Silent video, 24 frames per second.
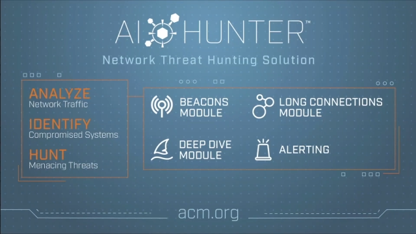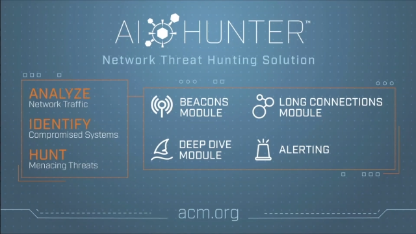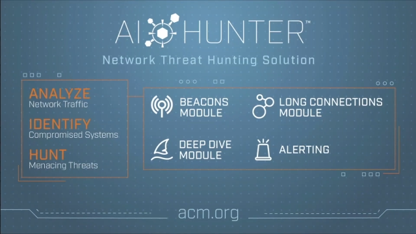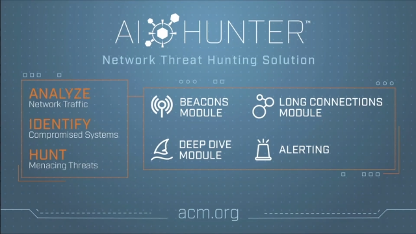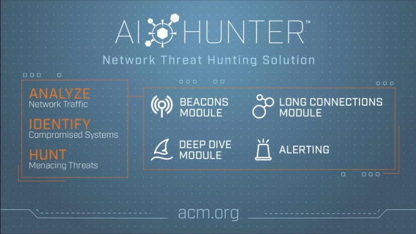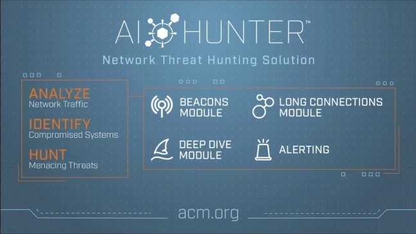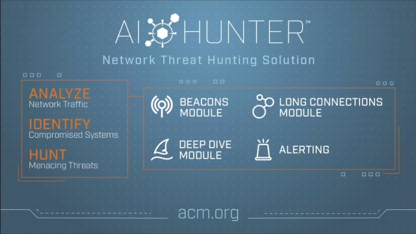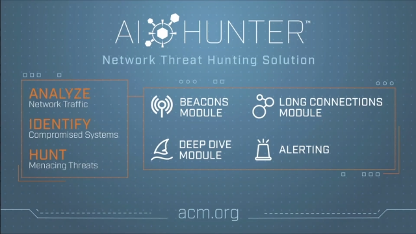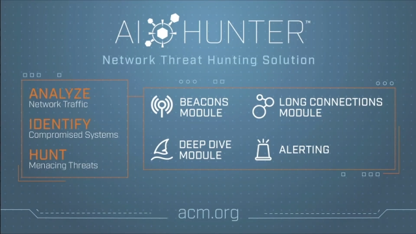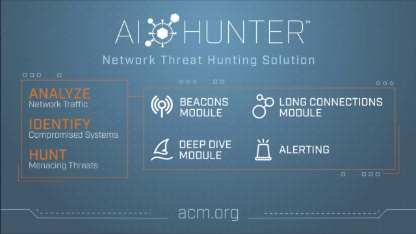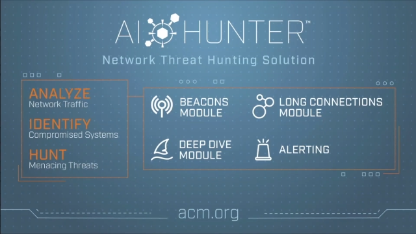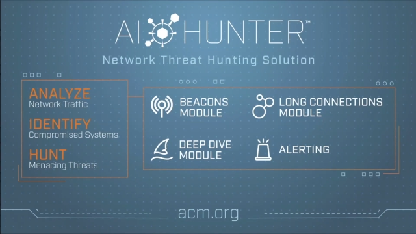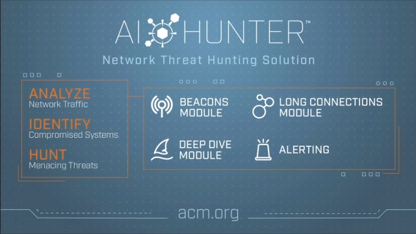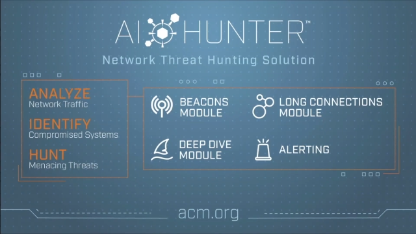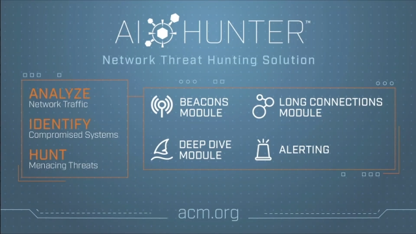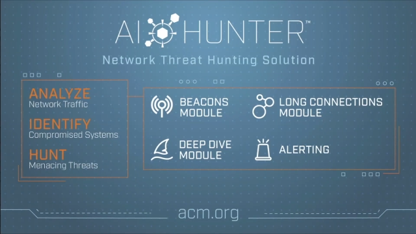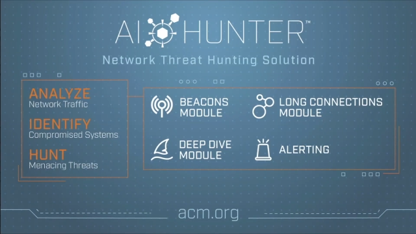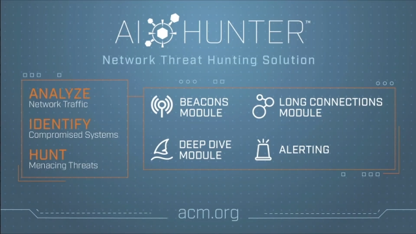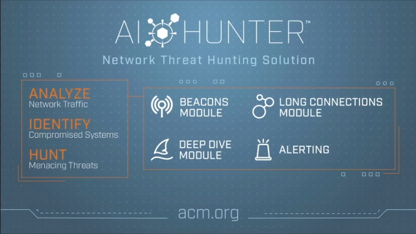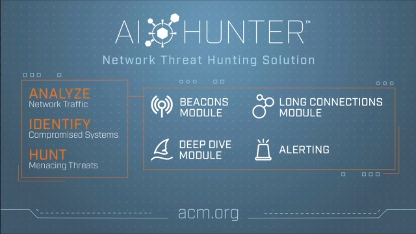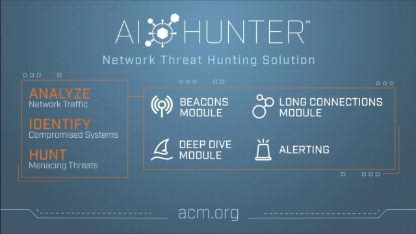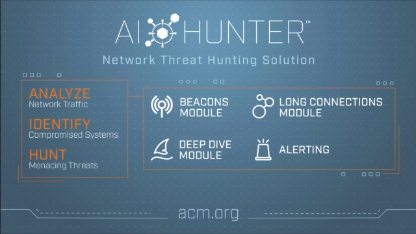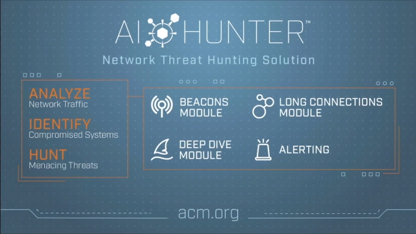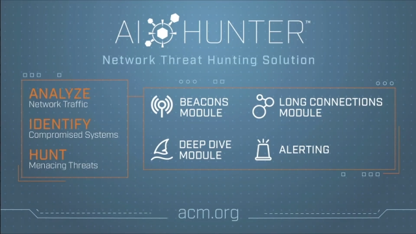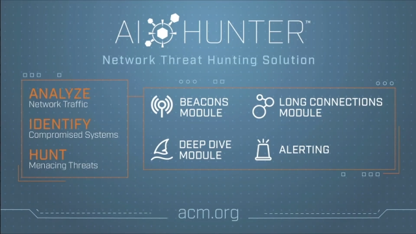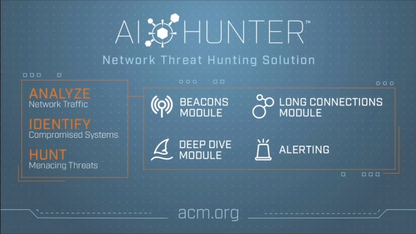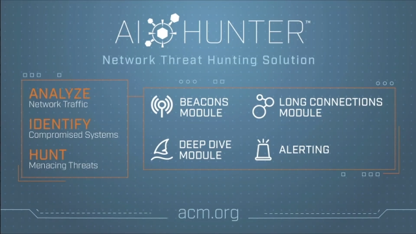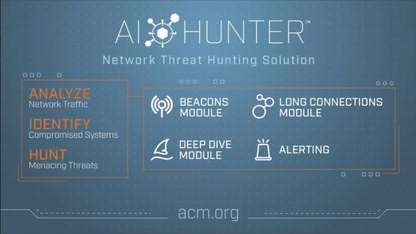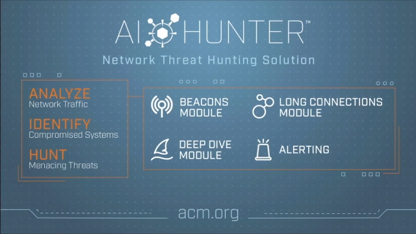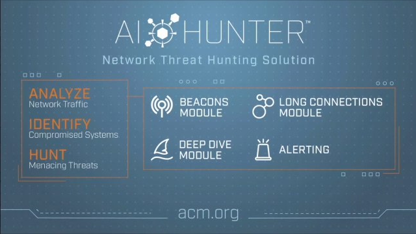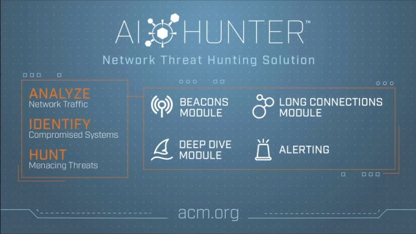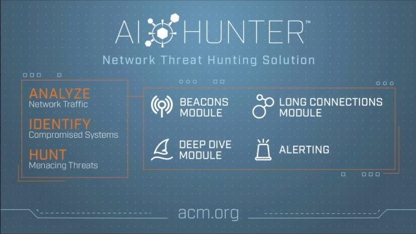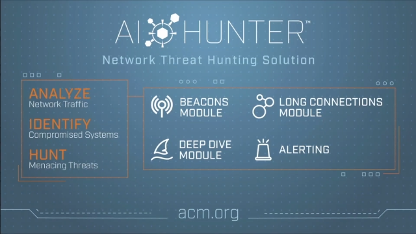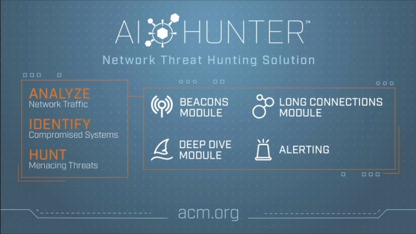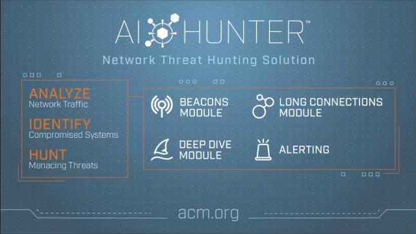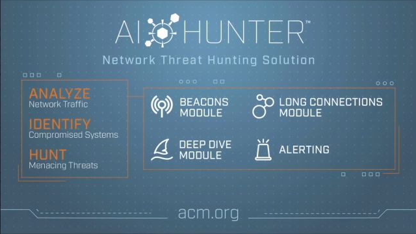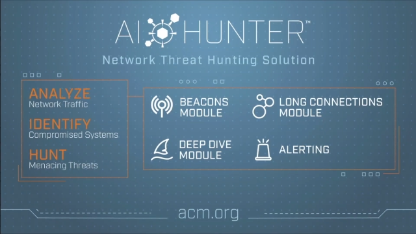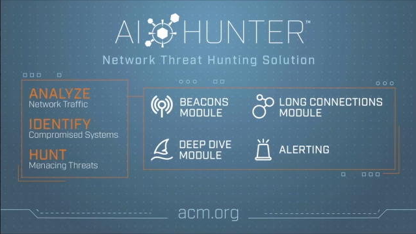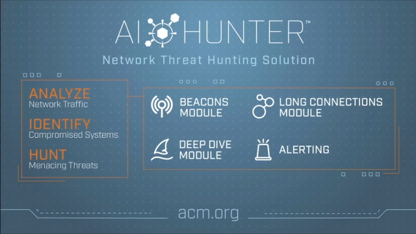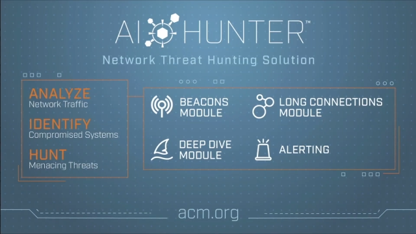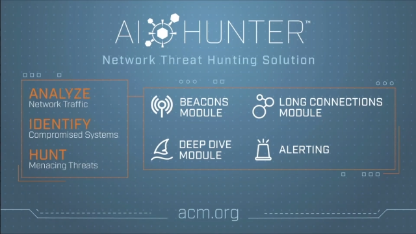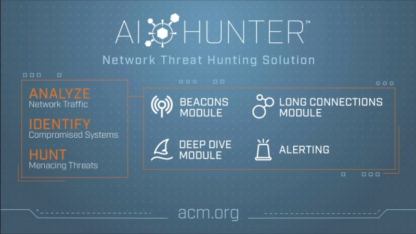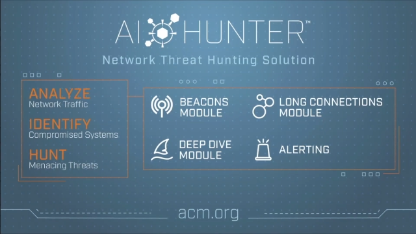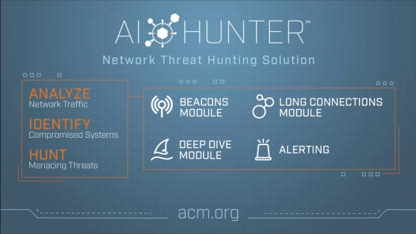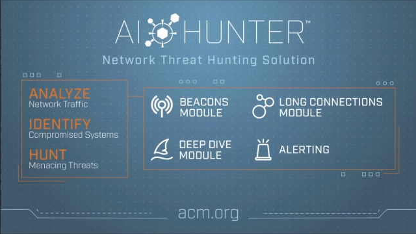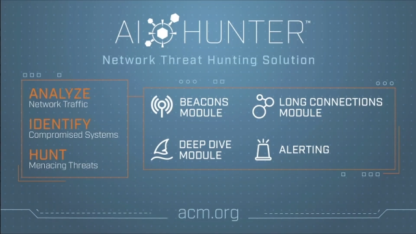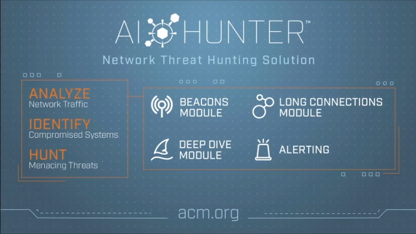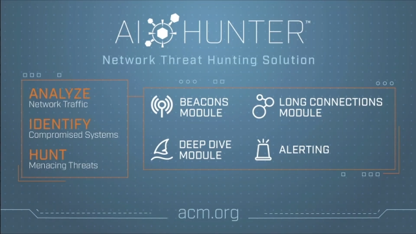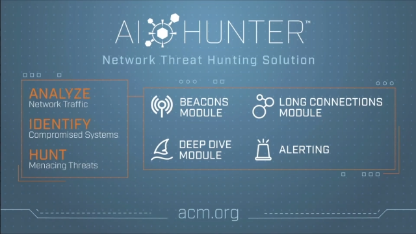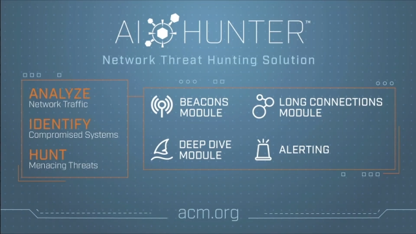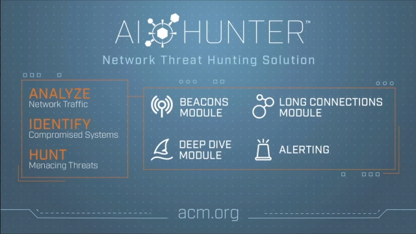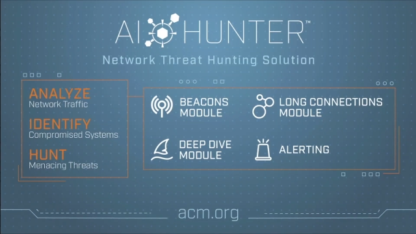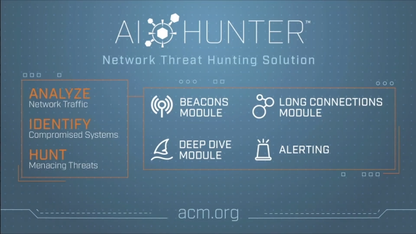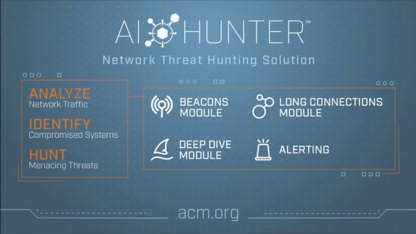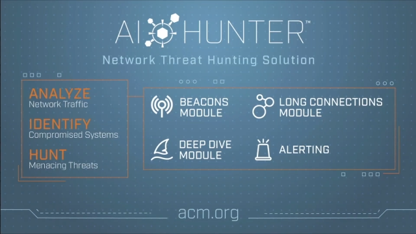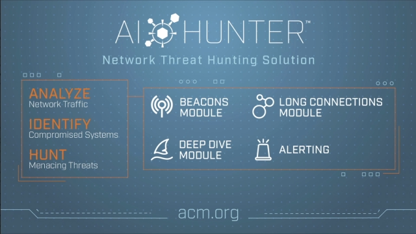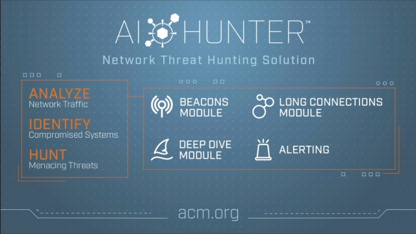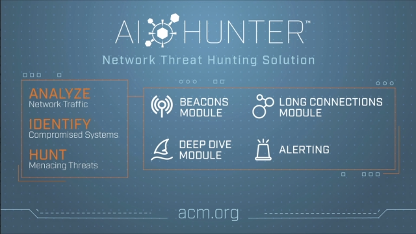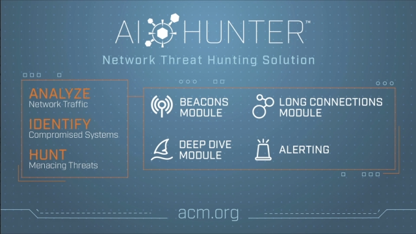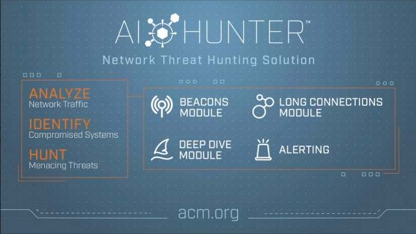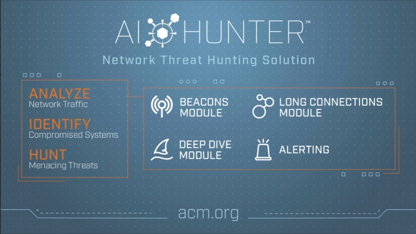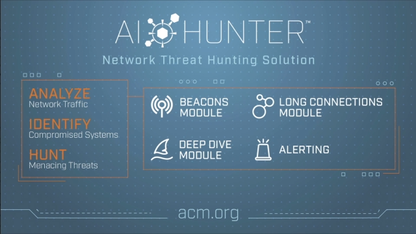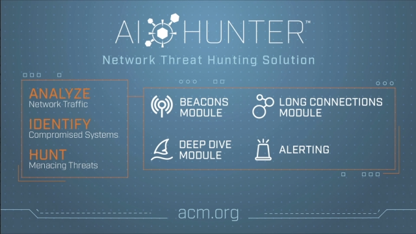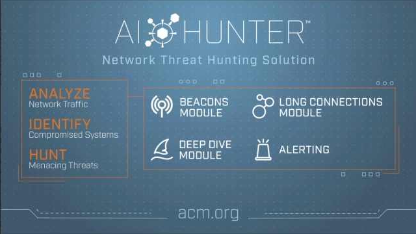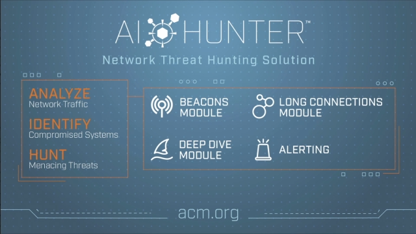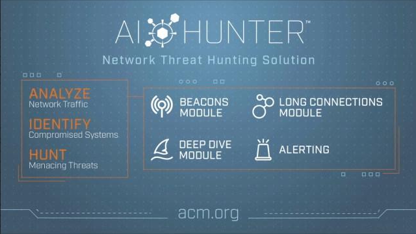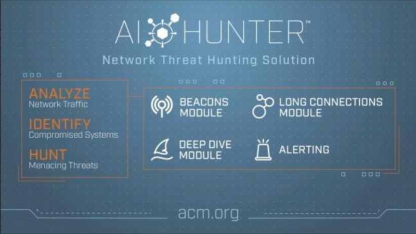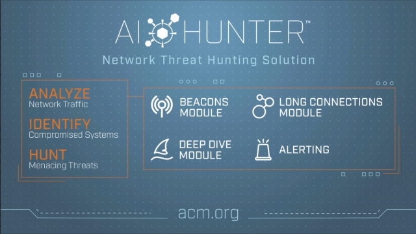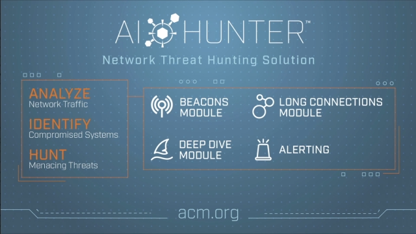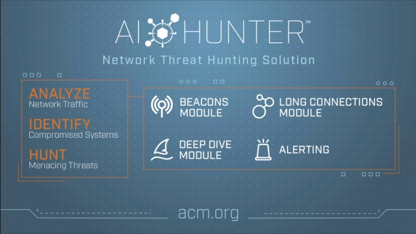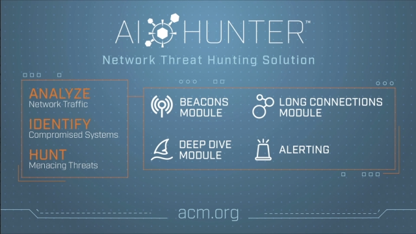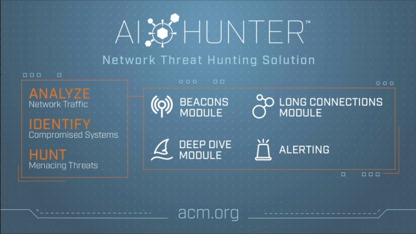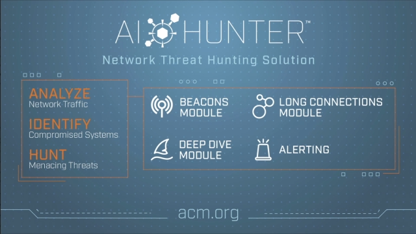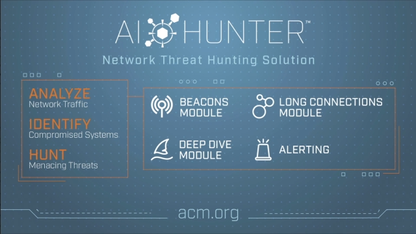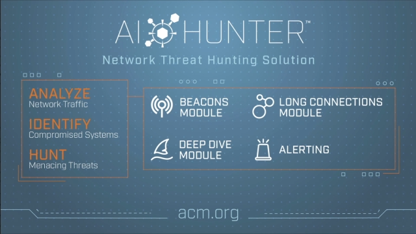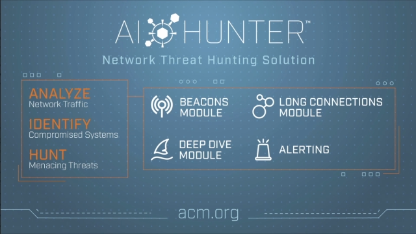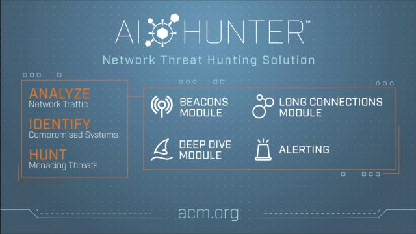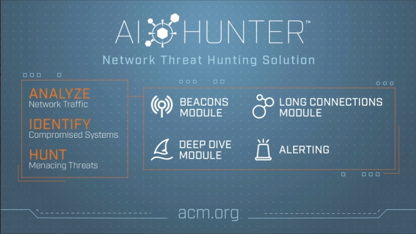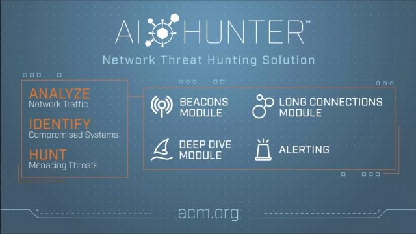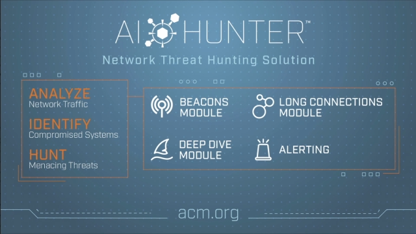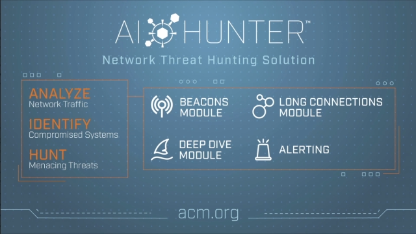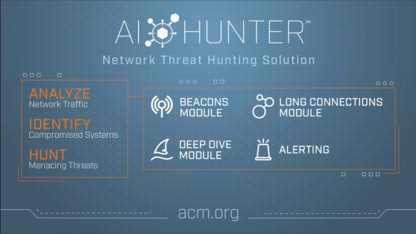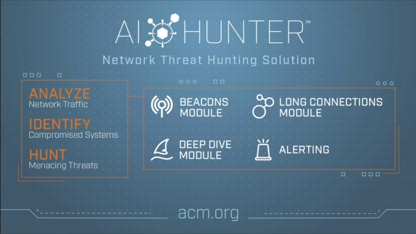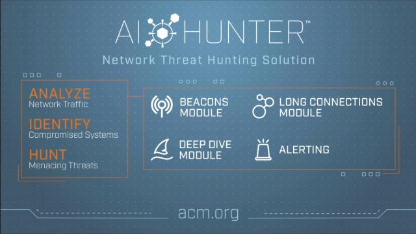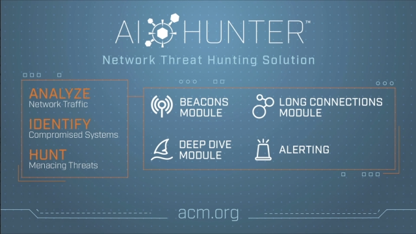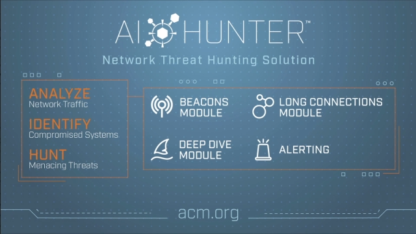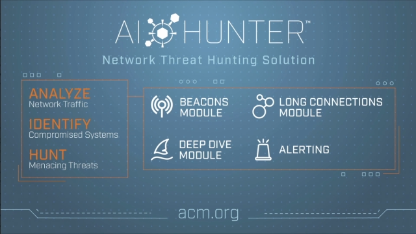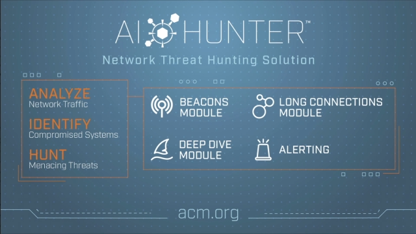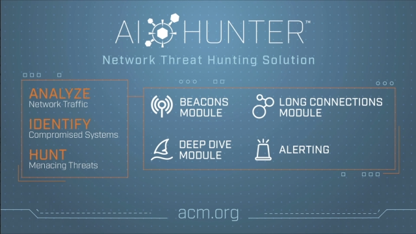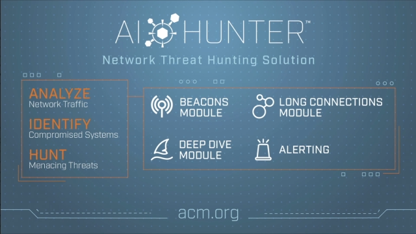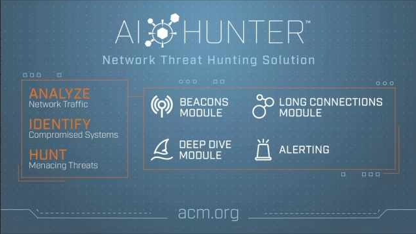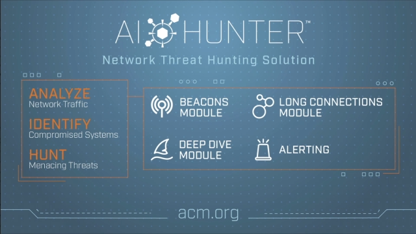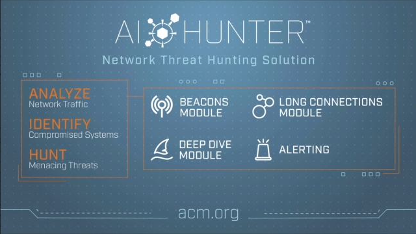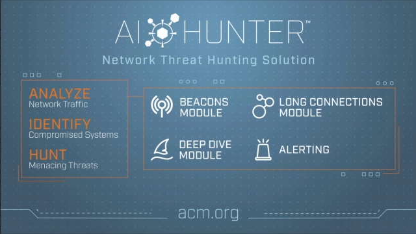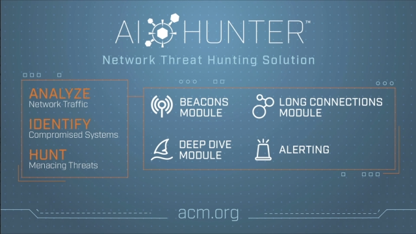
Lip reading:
No face is visible, so there are no lips to read.